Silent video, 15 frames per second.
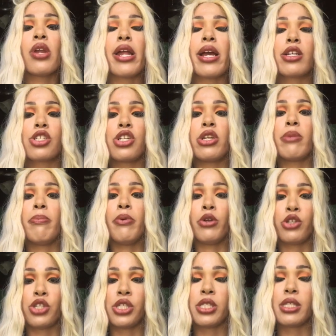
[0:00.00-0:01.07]
can actually
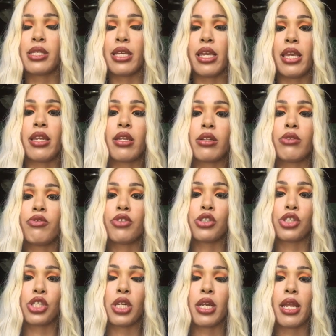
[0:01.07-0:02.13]
purchase the Kindle
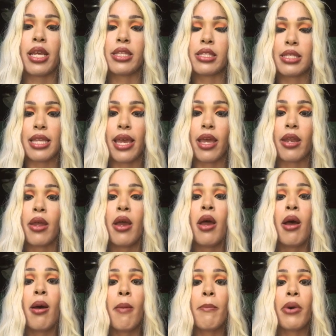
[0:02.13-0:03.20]
version instead.
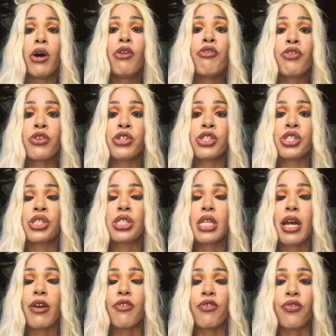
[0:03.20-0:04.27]
Both versions
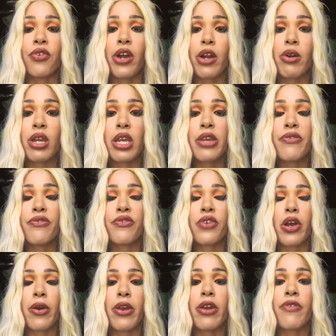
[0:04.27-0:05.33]
are very,
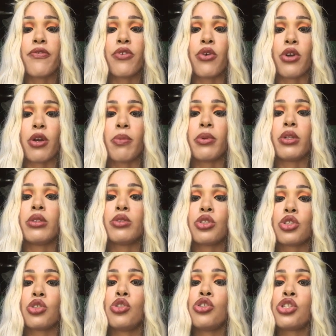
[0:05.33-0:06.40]
very affordable,
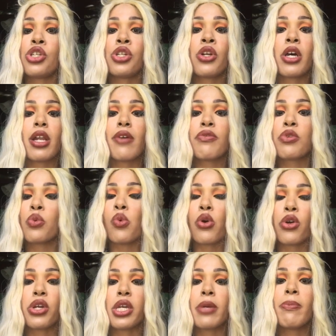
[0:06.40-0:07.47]
so you should not have to
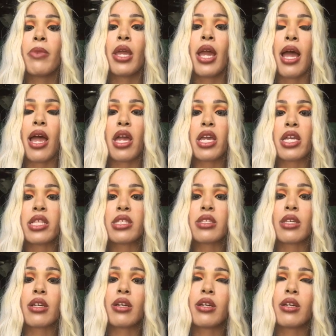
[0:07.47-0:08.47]
worry. And